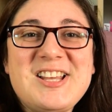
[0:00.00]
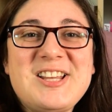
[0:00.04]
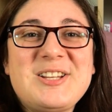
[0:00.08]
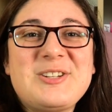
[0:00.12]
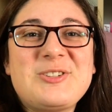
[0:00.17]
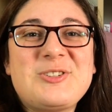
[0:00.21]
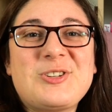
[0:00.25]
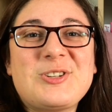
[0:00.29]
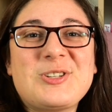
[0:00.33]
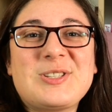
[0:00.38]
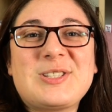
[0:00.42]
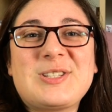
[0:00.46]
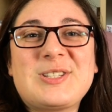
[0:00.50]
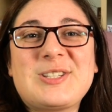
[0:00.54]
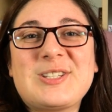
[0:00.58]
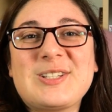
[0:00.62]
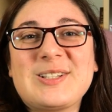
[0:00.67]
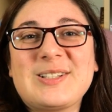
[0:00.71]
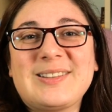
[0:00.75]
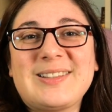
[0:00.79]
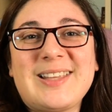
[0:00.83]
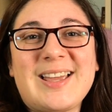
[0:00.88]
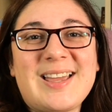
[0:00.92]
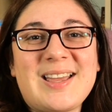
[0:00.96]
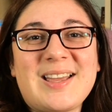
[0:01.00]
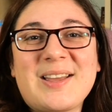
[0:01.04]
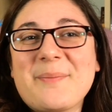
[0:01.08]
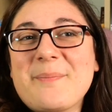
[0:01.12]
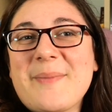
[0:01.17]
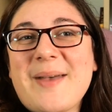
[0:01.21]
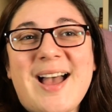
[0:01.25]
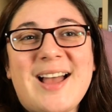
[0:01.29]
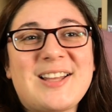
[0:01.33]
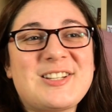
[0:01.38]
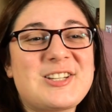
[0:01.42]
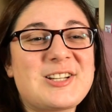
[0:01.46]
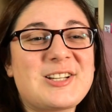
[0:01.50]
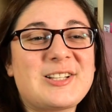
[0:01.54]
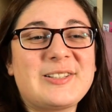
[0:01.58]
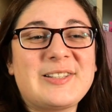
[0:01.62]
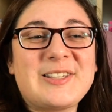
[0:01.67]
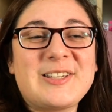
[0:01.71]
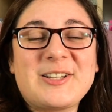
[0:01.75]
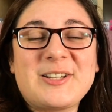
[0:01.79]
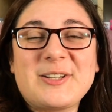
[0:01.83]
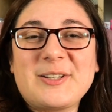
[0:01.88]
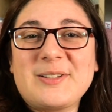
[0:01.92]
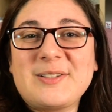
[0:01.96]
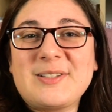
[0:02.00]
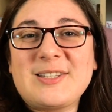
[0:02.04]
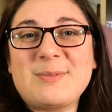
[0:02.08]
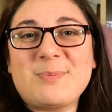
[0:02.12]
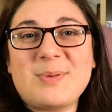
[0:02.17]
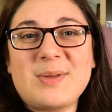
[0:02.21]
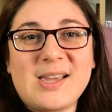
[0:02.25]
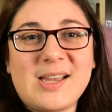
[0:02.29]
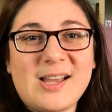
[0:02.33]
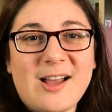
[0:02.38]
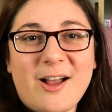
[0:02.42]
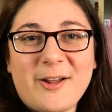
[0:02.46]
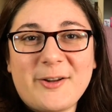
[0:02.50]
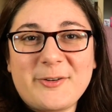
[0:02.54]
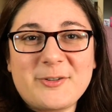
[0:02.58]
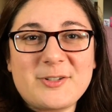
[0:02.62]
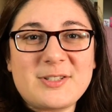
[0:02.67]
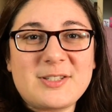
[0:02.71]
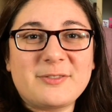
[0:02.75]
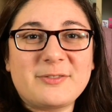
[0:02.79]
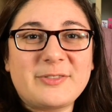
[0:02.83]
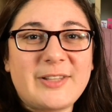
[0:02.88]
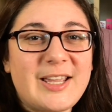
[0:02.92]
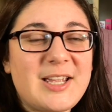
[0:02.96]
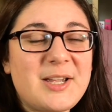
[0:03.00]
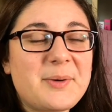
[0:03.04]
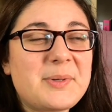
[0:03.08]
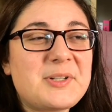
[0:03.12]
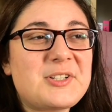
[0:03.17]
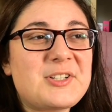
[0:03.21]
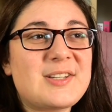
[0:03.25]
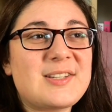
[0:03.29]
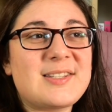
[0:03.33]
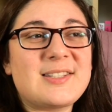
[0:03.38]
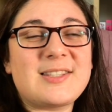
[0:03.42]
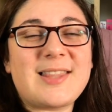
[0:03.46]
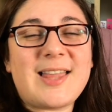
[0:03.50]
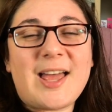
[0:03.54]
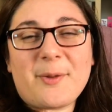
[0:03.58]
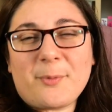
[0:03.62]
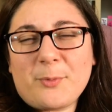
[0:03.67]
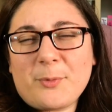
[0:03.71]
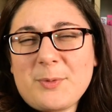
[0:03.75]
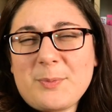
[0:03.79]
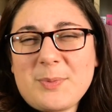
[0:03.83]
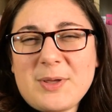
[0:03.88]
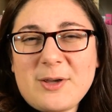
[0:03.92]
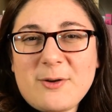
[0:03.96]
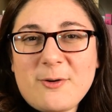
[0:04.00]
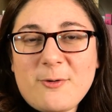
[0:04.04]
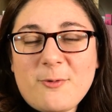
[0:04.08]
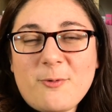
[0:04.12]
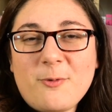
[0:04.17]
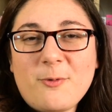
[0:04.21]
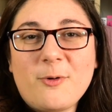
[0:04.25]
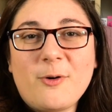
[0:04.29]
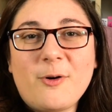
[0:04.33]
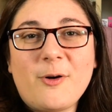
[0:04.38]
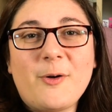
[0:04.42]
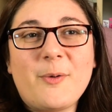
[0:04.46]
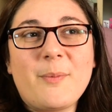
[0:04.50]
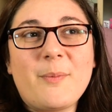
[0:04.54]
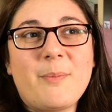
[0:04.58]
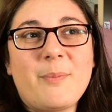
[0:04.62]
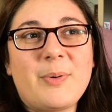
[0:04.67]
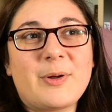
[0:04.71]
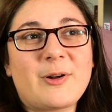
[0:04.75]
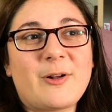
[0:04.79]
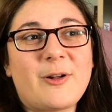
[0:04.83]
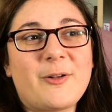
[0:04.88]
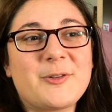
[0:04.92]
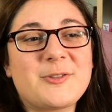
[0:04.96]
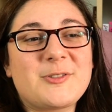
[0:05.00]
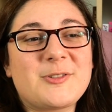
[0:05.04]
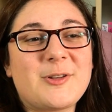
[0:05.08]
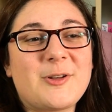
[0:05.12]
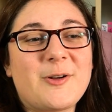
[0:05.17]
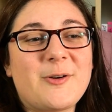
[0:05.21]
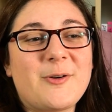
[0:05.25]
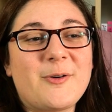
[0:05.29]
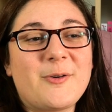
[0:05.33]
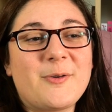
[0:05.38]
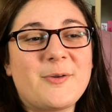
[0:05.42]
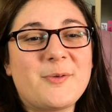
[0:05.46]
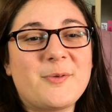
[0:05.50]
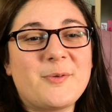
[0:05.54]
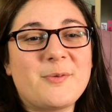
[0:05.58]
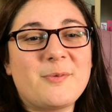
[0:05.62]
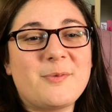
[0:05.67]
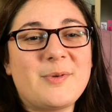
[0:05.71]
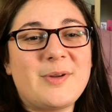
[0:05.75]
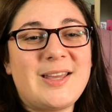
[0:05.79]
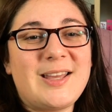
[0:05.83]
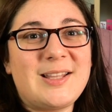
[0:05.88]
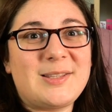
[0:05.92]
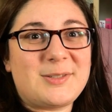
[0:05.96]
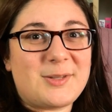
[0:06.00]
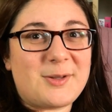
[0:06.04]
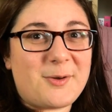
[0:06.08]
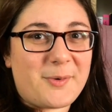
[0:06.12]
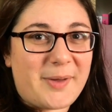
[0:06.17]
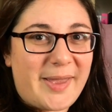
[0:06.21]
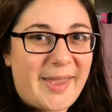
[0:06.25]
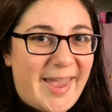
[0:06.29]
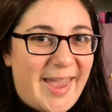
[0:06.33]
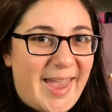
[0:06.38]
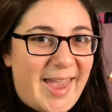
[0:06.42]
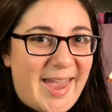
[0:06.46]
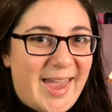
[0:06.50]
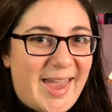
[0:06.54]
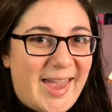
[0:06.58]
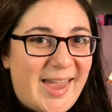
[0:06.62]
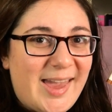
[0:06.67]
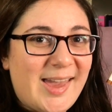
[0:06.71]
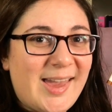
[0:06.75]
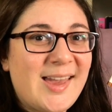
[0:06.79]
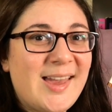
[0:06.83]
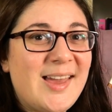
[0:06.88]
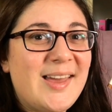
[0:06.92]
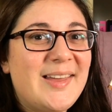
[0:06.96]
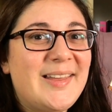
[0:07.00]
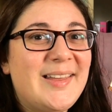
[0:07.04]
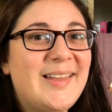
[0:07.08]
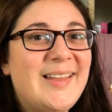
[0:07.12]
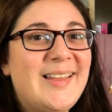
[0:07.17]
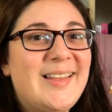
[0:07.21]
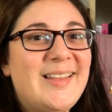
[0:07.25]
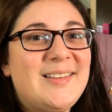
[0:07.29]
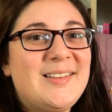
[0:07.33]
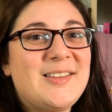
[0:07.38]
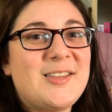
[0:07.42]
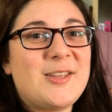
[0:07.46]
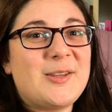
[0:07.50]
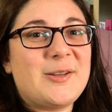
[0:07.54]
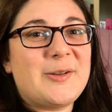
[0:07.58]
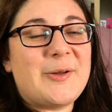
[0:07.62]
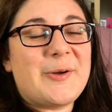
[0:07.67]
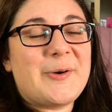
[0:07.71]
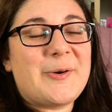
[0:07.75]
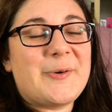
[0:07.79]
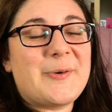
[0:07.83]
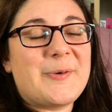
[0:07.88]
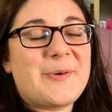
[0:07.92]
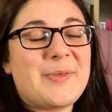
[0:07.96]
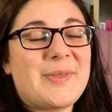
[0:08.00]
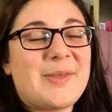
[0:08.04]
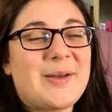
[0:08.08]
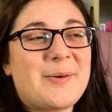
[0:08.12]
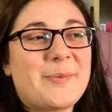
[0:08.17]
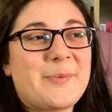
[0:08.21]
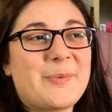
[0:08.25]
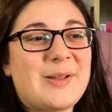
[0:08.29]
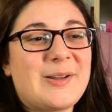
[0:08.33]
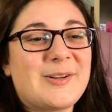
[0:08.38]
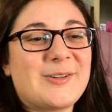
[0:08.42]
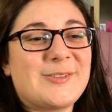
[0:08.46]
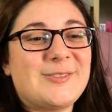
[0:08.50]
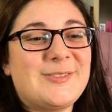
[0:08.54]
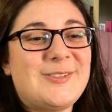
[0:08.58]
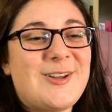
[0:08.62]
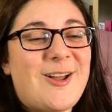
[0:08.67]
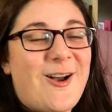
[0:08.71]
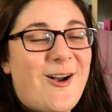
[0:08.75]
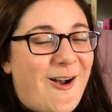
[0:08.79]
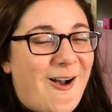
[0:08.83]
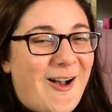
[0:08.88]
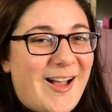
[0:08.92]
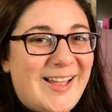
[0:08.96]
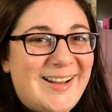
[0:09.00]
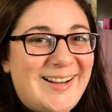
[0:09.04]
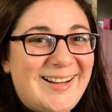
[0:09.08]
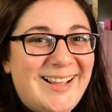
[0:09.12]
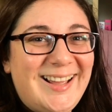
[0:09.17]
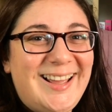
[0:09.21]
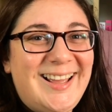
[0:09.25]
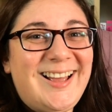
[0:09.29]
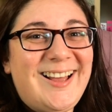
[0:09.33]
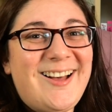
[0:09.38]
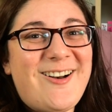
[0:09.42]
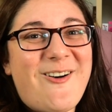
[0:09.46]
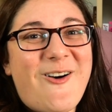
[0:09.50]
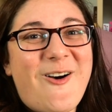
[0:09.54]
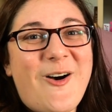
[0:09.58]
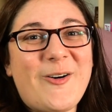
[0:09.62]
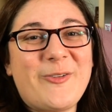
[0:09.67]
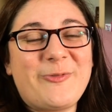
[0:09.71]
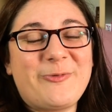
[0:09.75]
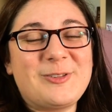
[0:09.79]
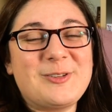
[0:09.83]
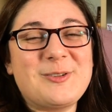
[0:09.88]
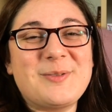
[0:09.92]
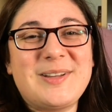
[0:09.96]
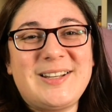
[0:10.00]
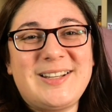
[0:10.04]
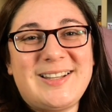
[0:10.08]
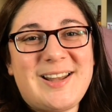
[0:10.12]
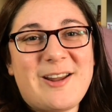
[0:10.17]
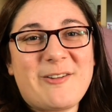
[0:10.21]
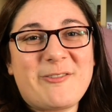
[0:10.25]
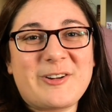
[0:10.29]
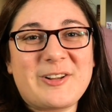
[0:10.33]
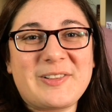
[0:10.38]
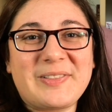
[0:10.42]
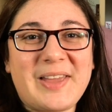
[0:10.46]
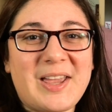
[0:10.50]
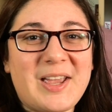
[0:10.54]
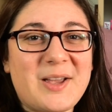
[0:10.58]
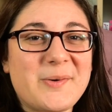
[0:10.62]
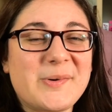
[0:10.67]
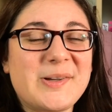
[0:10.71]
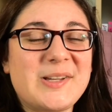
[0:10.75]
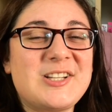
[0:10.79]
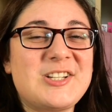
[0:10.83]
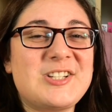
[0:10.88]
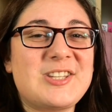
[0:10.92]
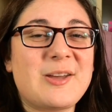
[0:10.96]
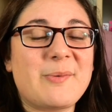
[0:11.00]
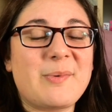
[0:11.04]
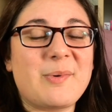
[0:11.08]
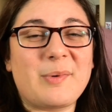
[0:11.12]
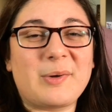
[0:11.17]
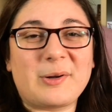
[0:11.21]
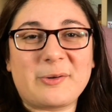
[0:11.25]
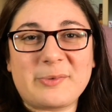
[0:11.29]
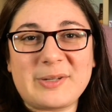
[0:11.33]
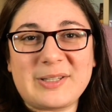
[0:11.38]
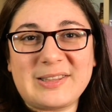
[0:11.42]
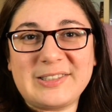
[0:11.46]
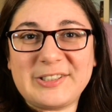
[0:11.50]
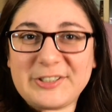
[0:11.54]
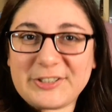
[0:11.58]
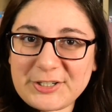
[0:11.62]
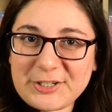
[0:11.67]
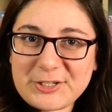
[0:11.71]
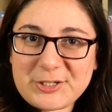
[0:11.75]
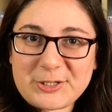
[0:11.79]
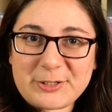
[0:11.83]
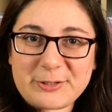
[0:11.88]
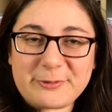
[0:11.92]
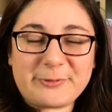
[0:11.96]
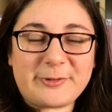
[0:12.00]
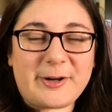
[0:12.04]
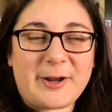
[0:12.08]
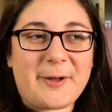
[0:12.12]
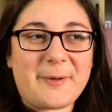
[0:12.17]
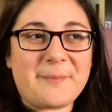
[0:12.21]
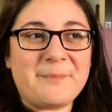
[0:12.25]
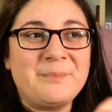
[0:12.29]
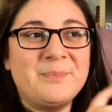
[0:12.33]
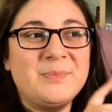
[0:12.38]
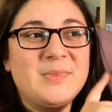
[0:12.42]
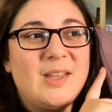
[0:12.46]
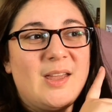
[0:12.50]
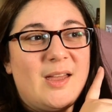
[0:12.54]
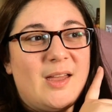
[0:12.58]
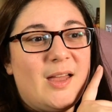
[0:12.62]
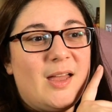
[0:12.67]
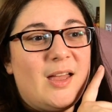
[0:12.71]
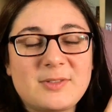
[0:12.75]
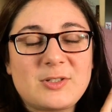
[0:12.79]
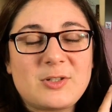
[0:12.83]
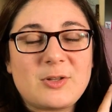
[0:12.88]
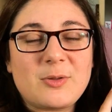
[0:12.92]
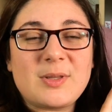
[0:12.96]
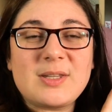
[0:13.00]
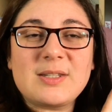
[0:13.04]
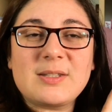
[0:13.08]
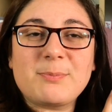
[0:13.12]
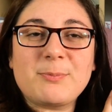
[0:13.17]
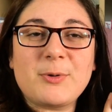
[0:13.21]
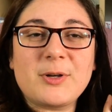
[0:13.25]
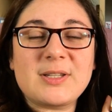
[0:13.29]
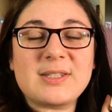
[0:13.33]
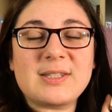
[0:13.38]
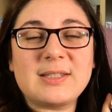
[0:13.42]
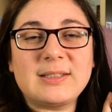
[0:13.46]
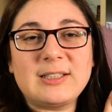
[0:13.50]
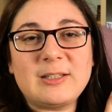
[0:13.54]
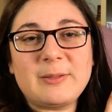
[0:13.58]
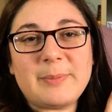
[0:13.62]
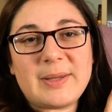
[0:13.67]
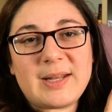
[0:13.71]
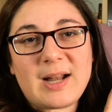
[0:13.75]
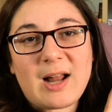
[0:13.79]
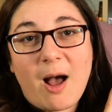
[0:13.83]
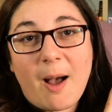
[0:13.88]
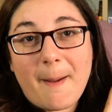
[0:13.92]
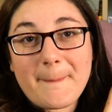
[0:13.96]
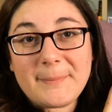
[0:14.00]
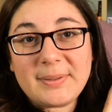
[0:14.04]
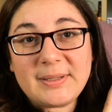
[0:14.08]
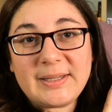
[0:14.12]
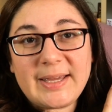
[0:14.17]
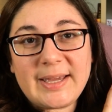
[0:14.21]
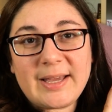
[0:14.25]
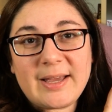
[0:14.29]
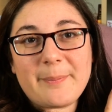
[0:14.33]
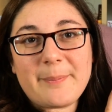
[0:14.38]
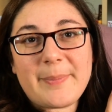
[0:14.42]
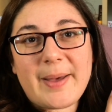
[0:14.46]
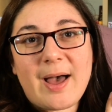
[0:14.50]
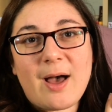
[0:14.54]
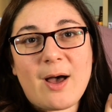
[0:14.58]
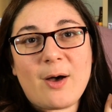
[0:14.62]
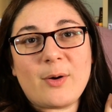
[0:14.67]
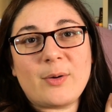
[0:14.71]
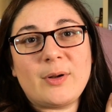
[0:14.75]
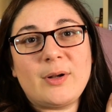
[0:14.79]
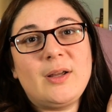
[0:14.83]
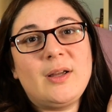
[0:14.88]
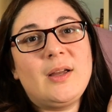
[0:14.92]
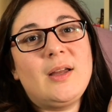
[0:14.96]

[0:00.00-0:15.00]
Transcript: just like magically could speak hundreds of languages, that would be cool, but also it's okay, you know, that we're not all fluent in every language that we want to read literature from. So this book's a little bit humbling about,